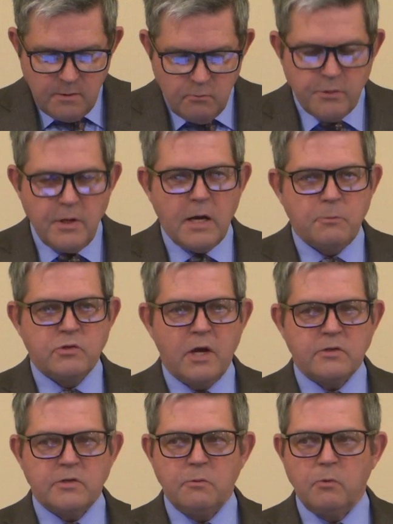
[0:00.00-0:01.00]
Without
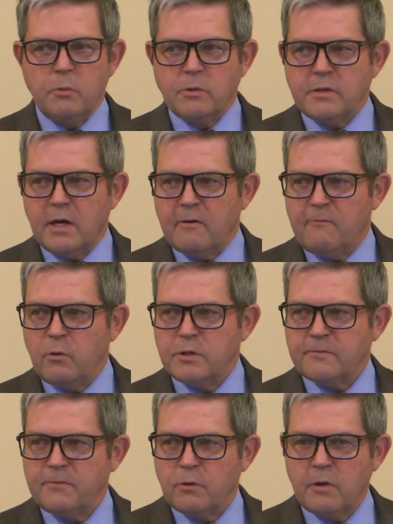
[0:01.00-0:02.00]
objection, we will take a voice
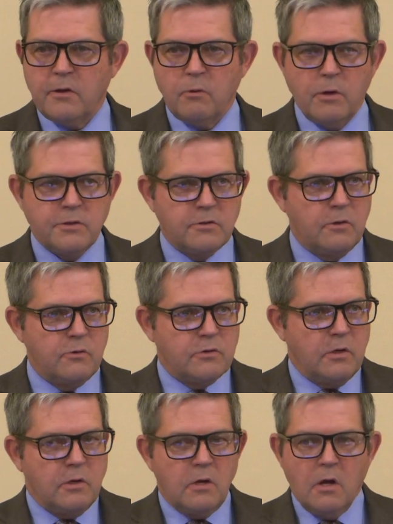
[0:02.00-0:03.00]
vote on the
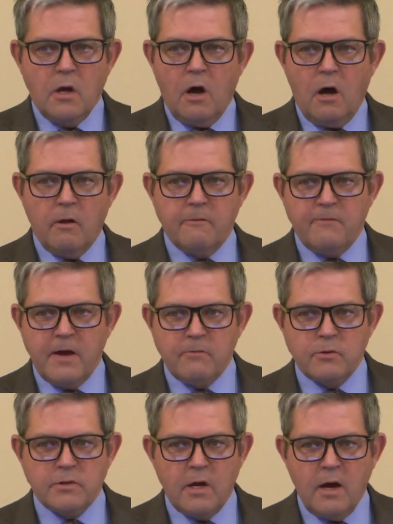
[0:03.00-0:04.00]
resolution. All in favor
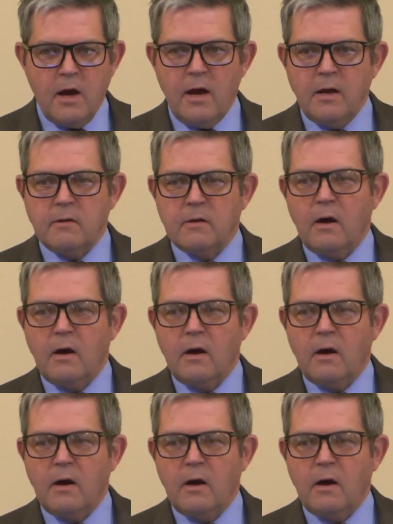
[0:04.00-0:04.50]
say aye.